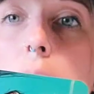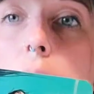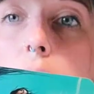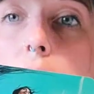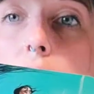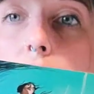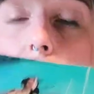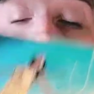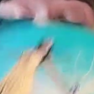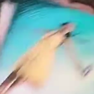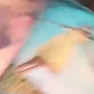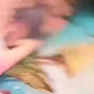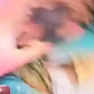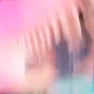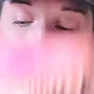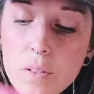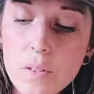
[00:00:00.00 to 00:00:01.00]
So some
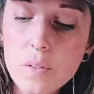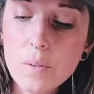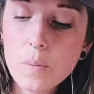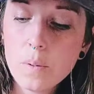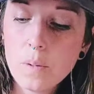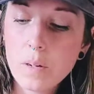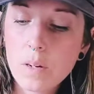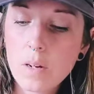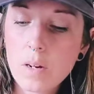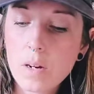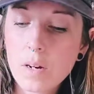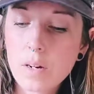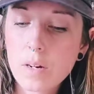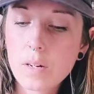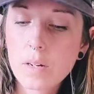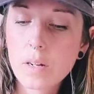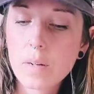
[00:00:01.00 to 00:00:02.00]
of you
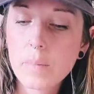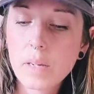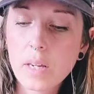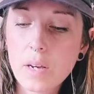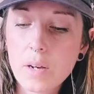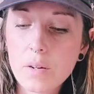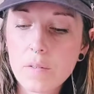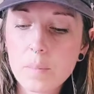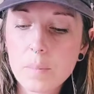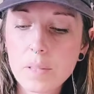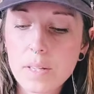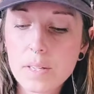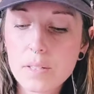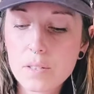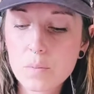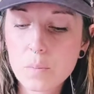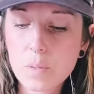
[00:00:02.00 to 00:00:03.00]
are coming out of a
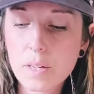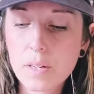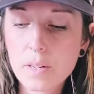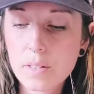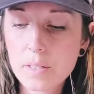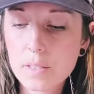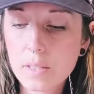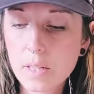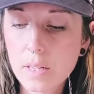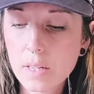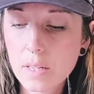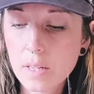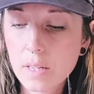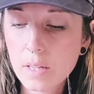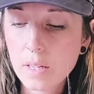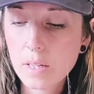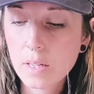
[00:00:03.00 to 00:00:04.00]
place where it's like
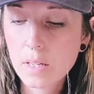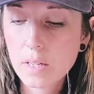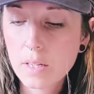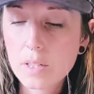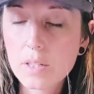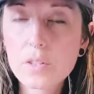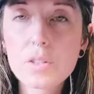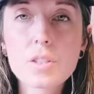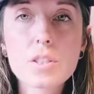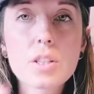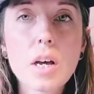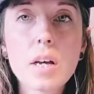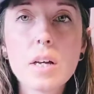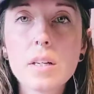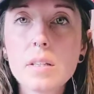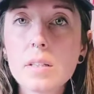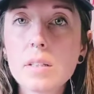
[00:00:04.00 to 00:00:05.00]
you're
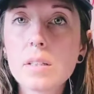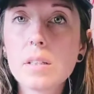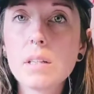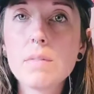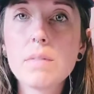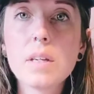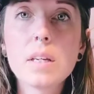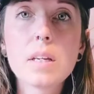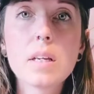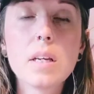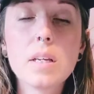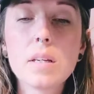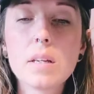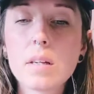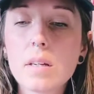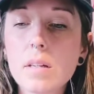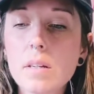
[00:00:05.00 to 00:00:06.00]
done living in
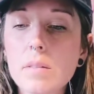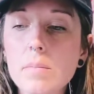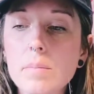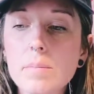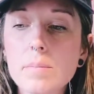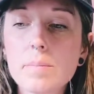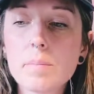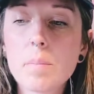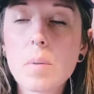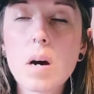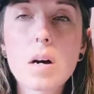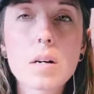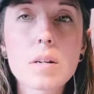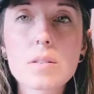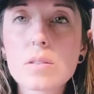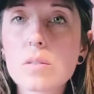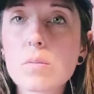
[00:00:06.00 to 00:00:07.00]
a
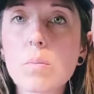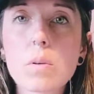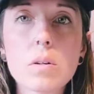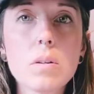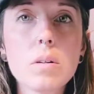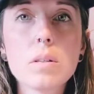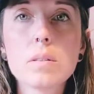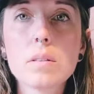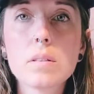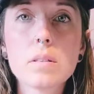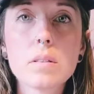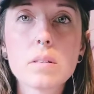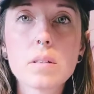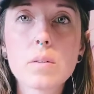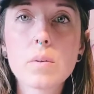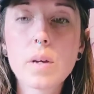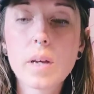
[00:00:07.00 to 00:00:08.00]
box world.
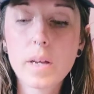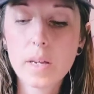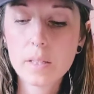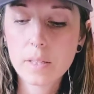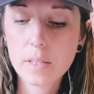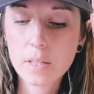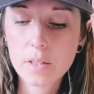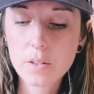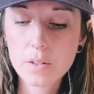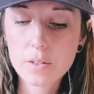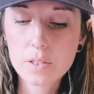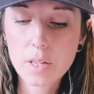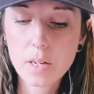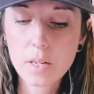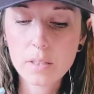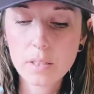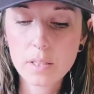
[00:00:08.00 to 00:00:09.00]
Okay, like you're
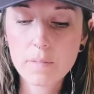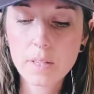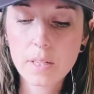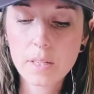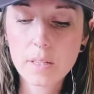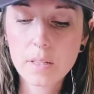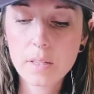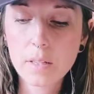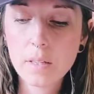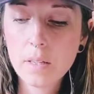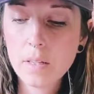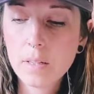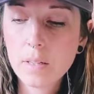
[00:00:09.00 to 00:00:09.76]
done living in a...